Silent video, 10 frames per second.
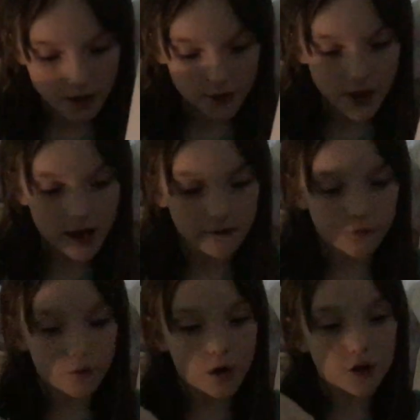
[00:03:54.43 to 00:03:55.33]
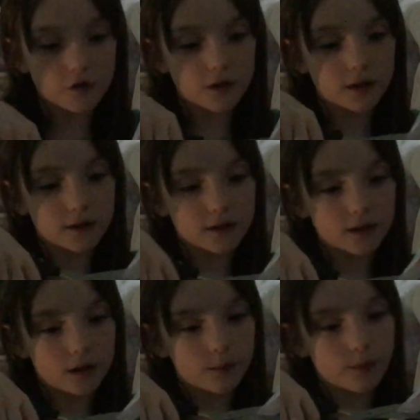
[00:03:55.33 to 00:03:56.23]
Then, if you want, you can
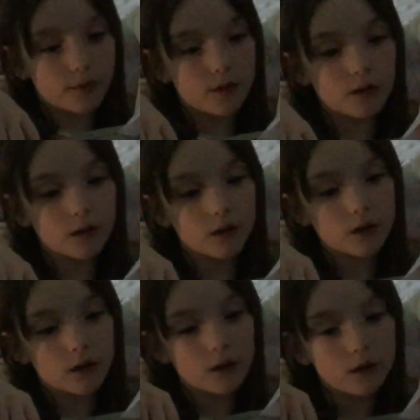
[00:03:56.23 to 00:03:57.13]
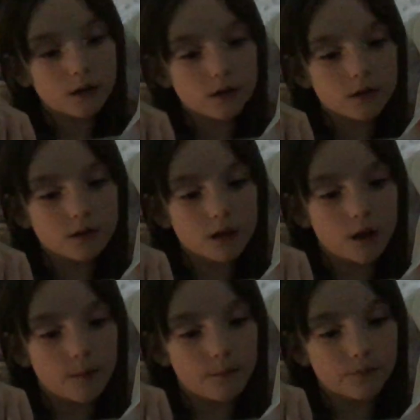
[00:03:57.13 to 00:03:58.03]
snip
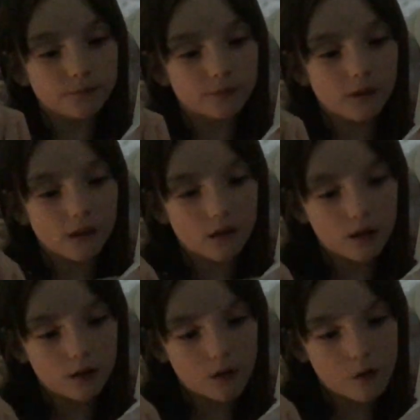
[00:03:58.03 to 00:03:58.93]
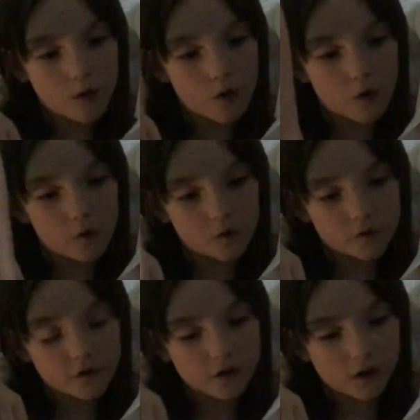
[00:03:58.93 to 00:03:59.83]
some
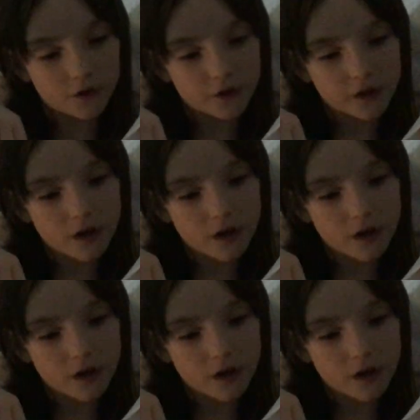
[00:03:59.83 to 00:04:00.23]
holes on the